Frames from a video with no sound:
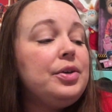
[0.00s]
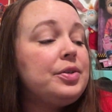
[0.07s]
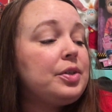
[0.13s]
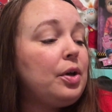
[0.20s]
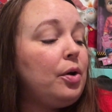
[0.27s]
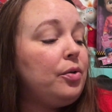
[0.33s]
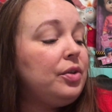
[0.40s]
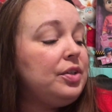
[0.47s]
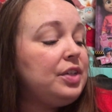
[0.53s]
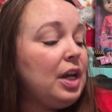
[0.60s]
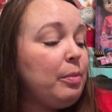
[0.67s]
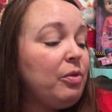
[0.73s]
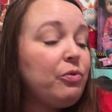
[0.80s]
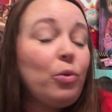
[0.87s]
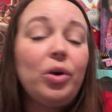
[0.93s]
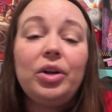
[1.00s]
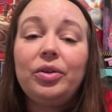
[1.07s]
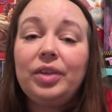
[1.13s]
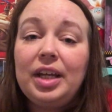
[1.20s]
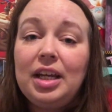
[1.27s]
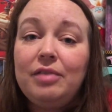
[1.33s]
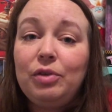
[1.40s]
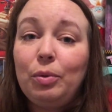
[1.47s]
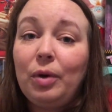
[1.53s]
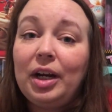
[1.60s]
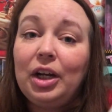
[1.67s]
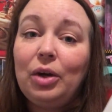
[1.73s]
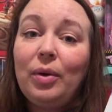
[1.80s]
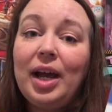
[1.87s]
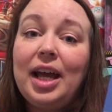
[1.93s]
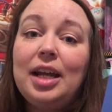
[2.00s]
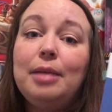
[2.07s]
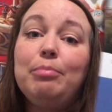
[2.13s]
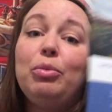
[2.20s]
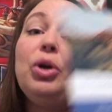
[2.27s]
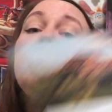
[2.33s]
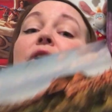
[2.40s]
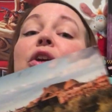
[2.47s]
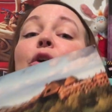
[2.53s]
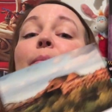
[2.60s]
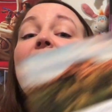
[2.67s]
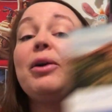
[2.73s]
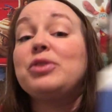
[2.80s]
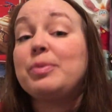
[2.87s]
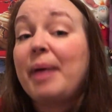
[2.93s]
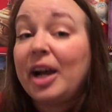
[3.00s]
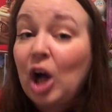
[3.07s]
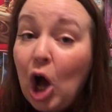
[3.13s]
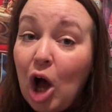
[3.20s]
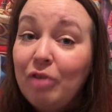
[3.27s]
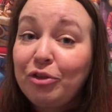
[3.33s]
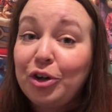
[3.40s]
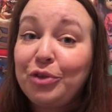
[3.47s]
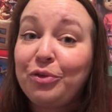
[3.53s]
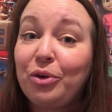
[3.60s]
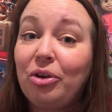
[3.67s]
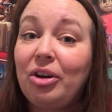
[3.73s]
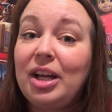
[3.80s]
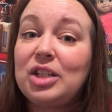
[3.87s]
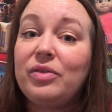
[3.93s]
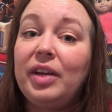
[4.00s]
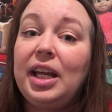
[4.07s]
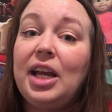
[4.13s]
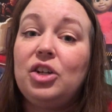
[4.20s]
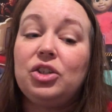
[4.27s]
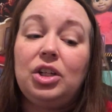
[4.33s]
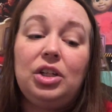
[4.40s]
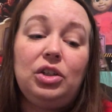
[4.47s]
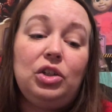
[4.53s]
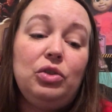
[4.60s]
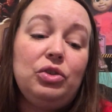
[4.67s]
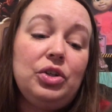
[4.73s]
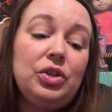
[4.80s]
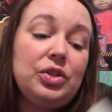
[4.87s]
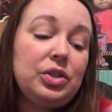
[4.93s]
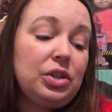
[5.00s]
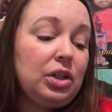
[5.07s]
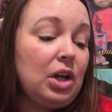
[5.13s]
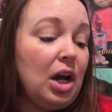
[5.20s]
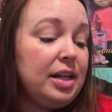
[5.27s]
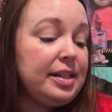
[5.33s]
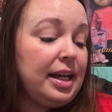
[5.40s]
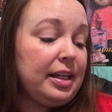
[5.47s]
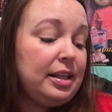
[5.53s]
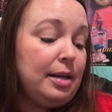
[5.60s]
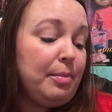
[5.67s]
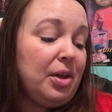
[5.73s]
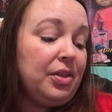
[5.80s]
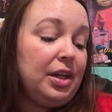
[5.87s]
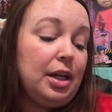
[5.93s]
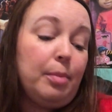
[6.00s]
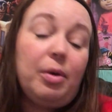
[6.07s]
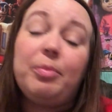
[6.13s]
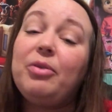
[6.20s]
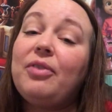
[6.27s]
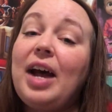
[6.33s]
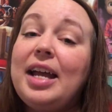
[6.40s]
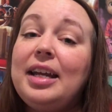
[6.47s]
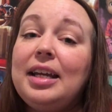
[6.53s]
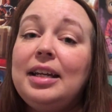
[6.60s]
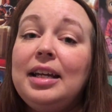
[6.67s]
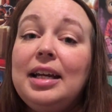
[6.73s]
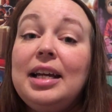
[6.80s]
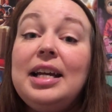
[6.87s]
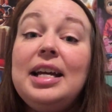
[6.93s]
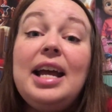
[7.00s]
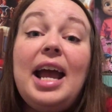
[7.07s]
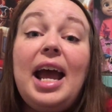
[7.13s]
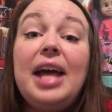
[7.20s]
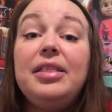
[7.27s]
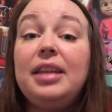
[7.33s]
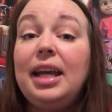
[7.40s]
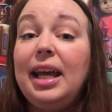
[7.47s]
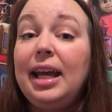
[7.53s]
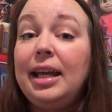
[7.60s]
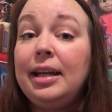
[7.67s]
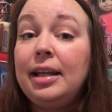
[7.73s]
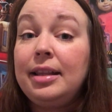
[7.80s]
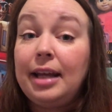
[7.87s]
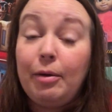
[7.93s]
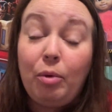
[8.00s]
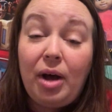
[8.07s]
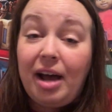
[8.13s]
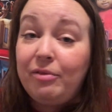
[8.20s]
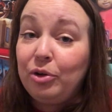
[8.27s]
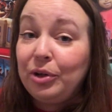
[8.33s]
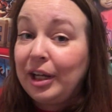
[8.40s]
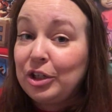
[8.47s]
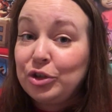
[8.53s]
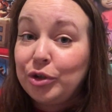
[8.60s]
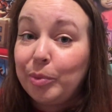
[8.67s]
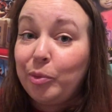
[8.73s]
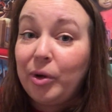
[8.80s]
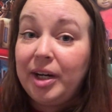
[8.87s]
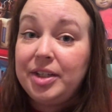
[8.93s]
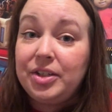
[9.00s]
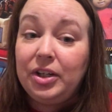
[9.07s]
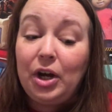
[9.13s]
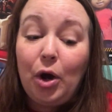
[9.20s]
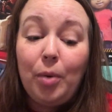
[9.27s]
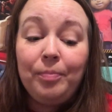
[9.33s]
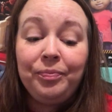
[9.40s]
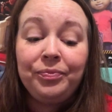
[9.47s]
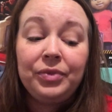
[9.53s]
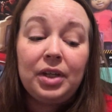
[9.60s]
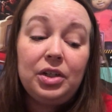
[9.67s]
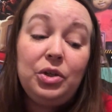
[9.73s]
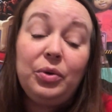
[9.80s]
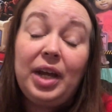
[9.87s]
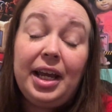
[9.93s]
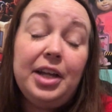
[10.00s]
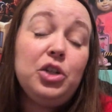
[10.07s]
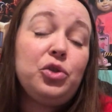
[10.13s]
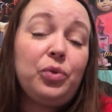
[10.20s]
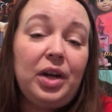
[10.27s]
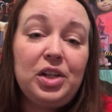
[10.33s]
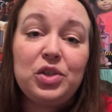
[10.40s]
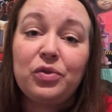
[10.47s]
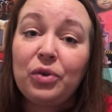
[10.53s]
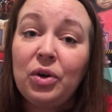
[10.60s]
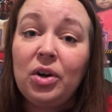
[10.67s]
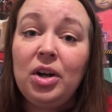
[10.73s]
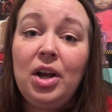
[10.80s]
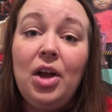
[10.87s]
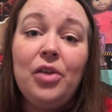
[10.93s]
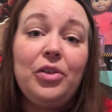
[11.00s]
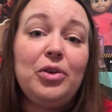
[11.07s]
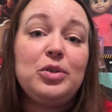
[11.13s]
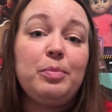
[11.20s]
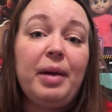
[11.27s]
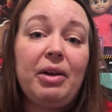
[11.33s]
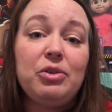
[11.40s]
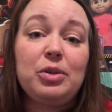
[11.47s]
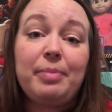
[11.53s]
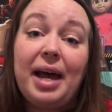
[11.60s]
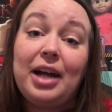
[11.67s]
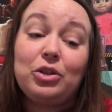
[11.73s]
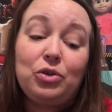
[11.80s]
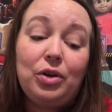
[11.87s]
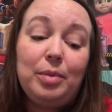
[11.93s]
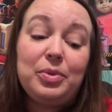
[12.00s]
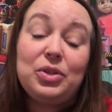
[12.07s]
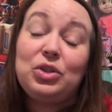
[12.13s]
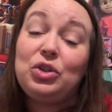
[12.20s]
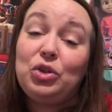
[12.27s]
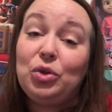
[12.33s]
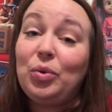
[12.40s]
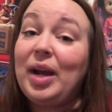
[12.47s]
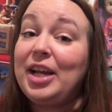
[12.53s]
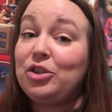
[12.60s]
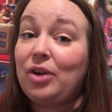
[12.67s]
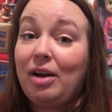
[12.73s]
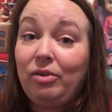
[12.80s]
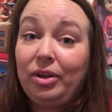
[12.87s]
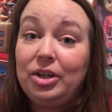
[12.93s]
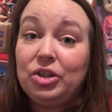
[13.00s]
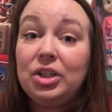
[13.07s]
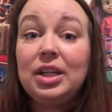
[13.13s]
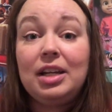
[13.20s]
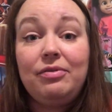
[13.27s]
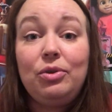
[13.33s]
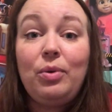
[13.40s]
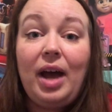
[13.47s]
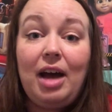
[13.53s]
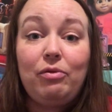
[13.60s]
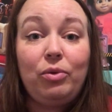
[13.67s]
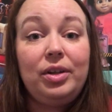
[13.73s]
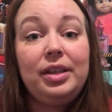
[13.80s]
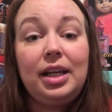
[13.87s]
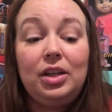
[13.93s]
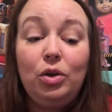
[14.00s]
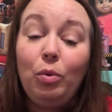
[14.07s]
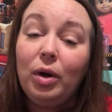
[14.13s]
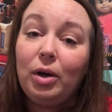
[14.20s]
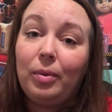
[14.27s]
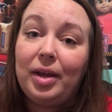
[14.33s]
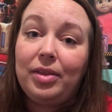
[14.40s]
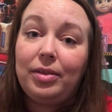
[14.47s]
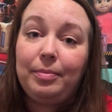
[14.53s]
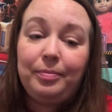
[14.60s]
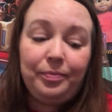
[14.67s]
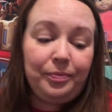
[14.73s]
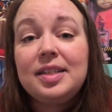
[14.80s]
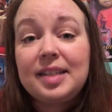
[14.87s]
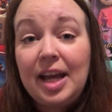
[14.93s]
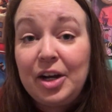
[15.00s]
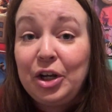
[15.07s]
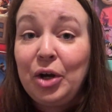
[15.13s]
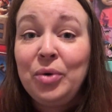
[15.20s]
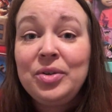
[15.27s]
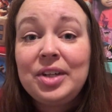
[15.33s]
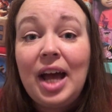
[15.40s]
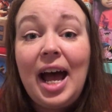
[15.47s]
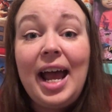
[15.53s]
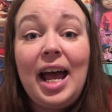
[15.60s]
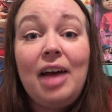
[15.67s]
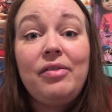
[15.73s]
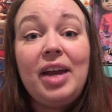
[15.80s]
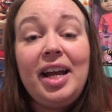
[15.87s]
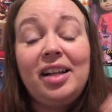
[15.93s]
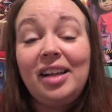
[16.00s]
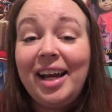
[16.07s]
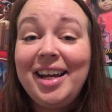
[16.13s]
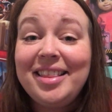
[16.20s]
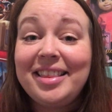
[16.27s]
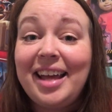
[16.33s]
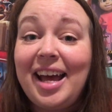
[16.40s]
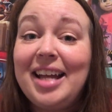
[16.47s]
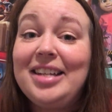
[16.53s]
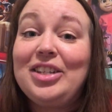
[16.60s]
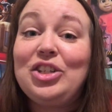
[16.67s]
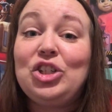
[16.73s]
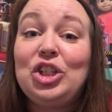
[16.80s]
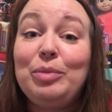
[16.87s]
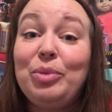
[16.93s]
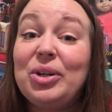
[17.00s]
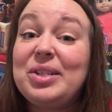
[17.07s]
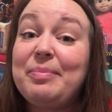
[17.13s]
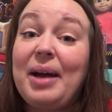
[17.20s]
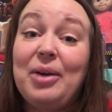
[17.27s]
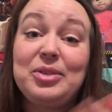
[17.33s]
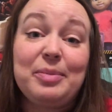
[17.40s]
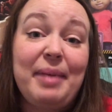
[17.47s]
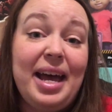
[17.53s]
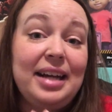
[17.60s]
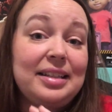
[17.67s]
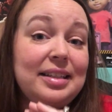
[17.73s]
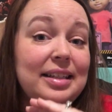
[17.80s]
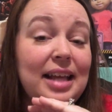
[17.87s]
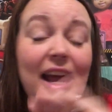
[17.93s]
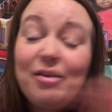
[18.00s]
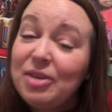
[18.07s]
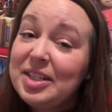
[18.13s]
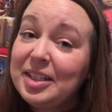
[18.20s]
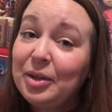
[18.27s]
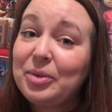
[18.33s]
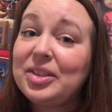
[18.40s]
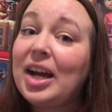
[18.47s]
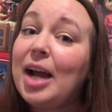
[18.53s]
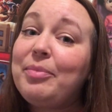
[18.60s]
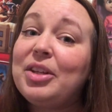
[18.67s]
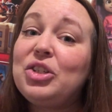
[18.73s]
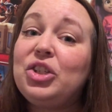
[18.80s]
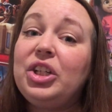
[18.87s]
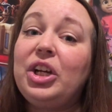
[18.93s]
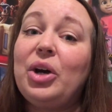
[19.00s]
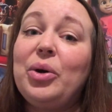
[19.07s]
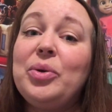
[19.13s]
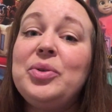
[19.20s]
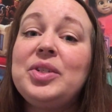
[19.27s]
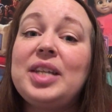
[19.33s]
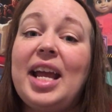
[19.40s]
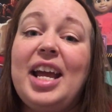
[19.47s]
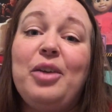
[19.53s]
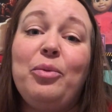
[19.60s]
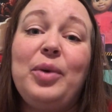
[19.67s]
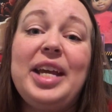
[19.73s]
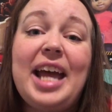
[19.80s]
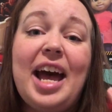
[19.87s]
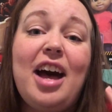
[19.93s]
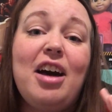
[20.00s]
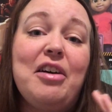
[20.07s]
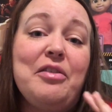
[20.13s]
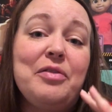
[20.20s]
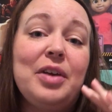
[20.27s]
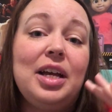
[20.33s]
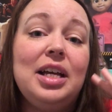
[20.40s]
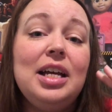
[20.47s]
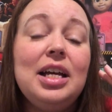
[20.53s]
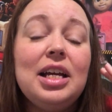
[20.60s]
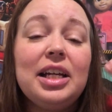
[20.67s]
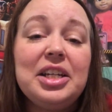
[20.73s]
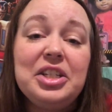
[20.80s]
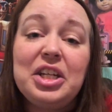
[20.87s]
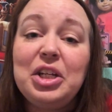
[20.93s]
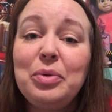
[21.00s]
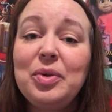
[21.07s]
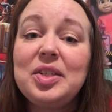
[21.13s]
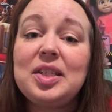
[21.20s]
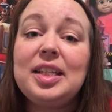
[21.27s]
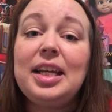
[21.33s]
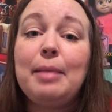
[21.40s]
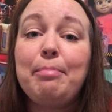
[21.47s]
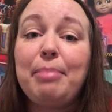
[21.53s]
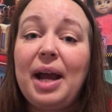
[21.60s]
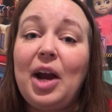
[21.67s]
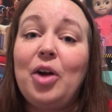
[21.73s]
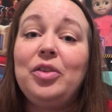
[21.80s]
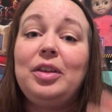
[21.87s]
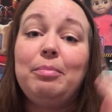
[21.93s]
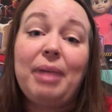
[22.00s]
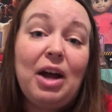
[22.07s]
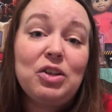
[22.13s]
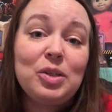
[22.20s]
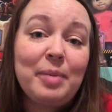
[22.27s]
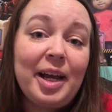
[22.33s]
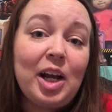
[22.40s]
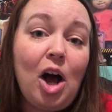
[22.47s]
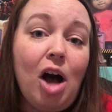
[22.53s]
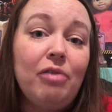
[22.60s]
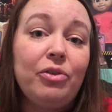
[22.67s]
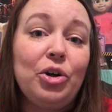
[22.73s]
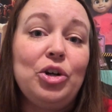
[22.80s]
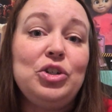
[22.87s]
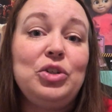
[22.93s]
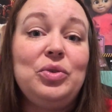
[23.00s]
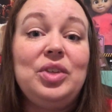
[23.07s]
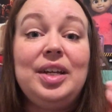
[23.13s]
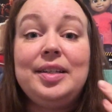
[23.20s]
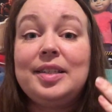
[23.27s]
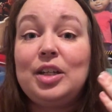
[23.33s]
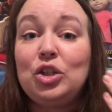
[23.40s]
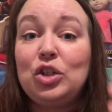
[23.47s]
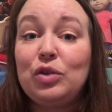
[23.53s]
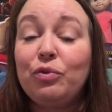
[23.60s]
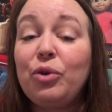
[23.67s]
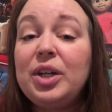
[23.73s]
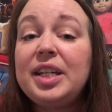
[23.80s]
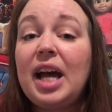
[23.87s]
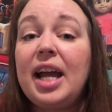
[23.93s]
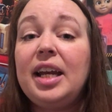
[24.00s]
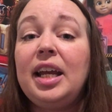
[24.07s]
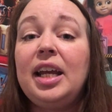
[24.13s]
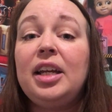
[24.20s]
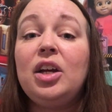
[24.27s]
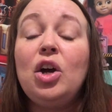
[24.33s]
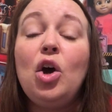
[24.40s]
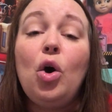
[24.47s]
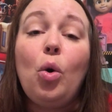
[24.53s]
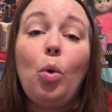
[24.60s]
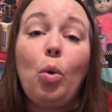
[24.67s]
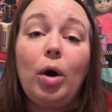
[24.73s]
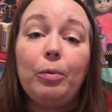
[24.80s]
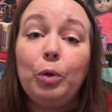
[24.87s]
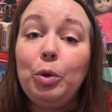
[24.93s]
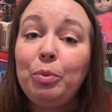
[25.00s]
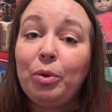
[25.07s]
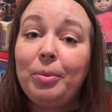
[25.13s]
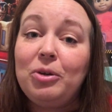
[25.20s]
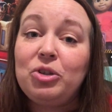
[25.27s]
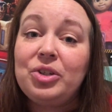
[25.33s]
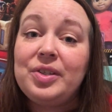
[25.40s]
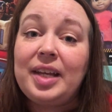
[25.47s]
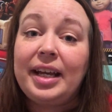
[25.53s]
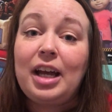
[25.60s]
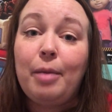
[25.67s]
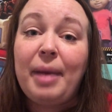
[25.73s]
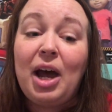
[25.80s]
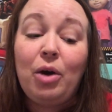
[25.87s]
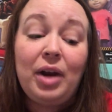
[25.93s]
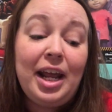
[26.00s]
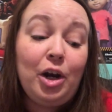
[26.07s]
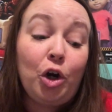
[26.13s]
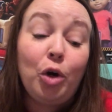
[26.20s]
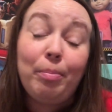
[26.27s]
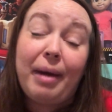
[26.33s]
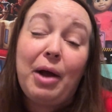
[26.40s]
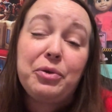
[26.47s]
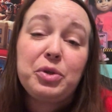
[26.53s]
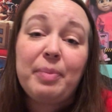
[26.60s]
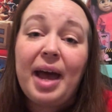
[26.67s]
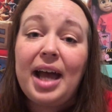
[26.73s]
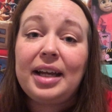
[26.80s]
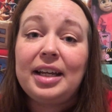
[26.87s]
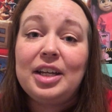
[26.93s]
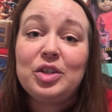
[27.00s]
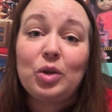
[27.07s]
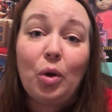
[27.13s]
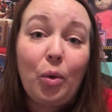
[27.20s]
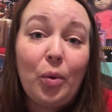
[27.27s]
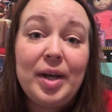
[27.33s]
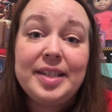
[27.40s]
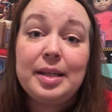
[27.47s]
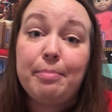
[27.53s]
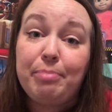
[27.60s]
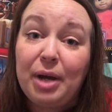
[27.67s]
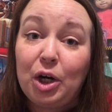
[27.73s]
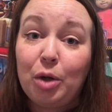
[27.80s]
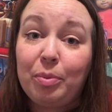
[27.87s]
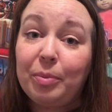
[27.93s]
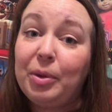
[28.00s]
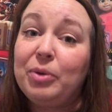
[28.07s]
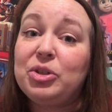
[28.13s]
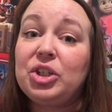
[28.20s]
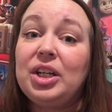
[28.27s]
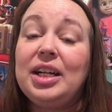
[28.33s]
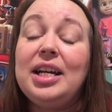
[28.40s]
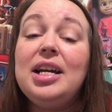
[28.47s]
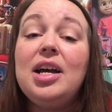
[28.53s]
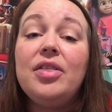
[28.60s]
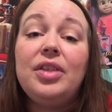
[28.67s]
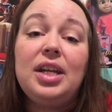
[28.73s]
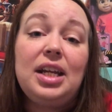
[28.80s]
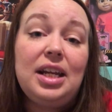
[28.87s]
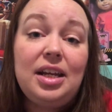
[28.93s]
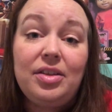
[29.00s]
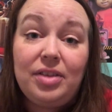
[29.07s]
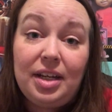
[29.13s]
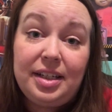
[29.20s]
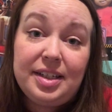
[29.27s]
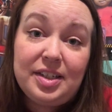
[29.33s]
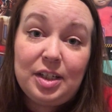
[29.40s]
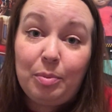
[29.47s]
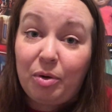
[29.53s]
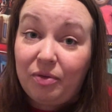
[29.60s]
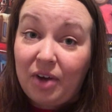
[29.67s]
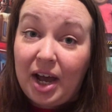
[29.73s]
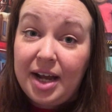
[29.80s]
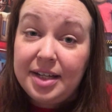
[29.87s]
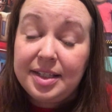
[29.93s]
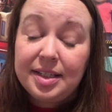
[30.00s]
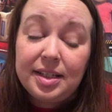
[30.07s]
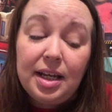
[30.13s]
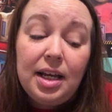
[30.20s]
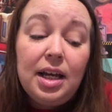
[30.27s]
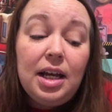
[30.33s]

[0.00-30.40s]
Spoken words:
So the day before you leave, you want to go ahead and book your bounce back offer for your next vacation. You just contact them on the number provided, and then they will have your next trip ready to go. You can transfer those bounce back trips to a travel agent if you have one that you work with. Side note, I have a client that she books bounce backs every single time that she goes, and we have continuously compared the bounce back offer to things such as free dining or room promotions that come out, and her bounce back is always a better promotion than anything Disney provides.